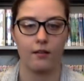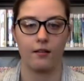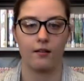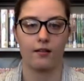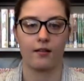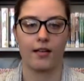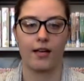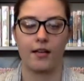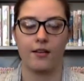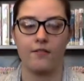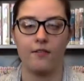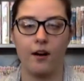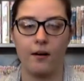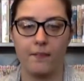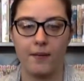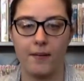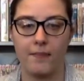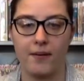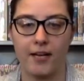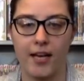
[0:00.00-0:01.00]
Can you all
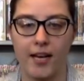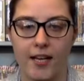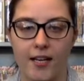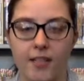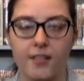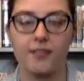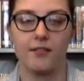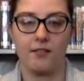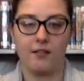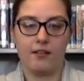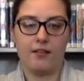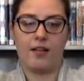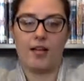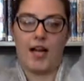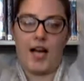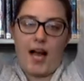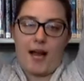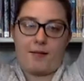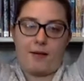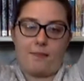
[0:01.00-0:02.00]
be bananas?
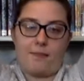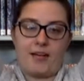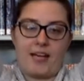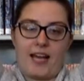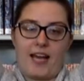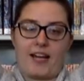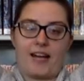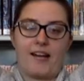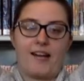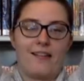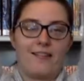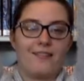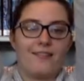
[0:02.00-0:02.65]
I'm a banana.